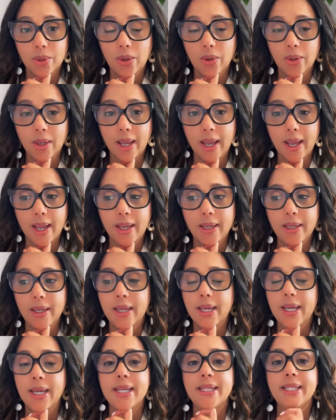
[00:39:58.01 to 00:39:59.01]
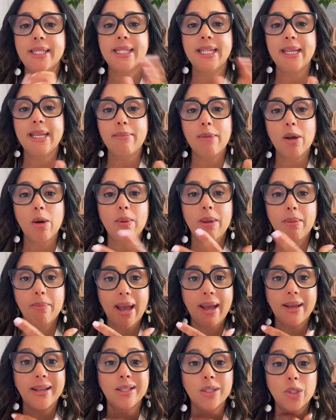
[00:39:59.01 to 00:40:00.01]
okay, is email me
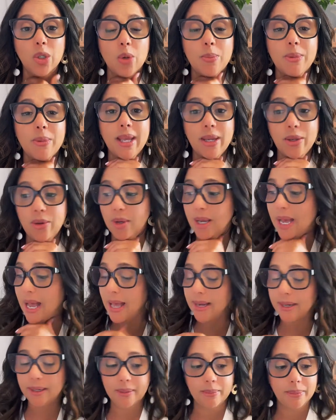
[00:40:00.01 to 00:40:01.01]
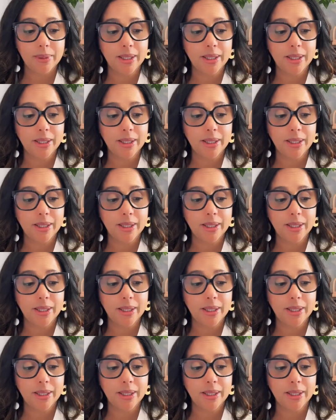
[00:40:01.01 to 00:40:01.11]
back and me that you got it,